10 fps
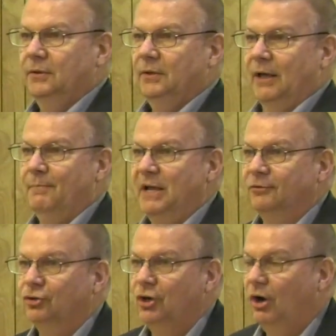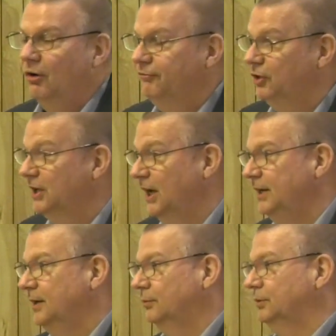And men scoff today,
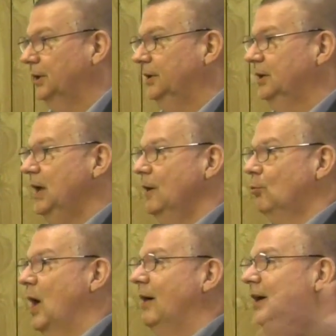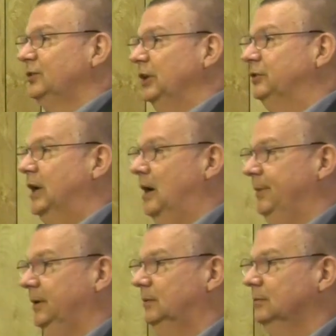don't they? Where is his coming?